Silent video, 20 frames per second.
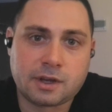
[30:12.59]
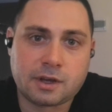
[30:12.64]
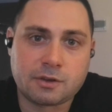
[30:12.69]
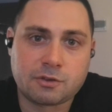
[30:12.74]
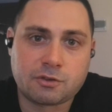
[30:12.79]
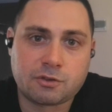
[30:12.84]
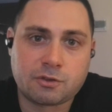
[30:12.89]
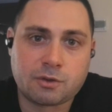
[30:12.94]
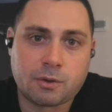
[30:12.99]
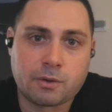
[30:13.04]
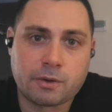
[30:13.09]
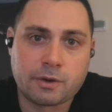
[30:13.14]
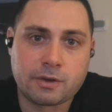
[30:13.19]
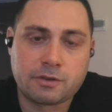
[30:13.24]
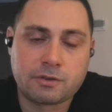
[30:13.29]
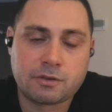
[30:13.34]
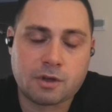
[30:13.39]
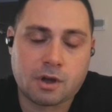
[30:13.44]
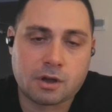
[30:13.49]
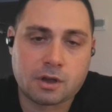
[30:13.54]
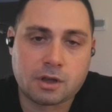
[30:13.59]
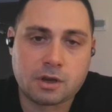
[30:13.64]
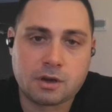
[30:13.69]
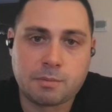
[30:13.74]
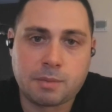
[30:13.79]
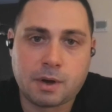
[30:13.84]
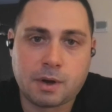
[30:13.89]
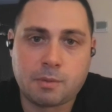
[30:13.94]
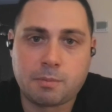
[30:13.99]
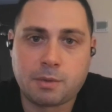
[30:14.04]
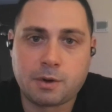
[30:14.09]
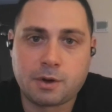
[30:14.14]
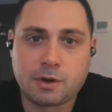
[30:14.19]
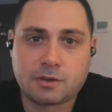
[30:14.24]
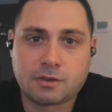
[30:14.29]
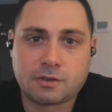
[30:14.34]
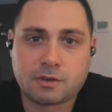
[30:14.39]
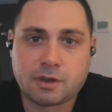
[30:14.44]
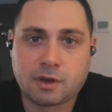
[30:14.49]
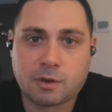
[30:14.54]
tell stories, talking about books.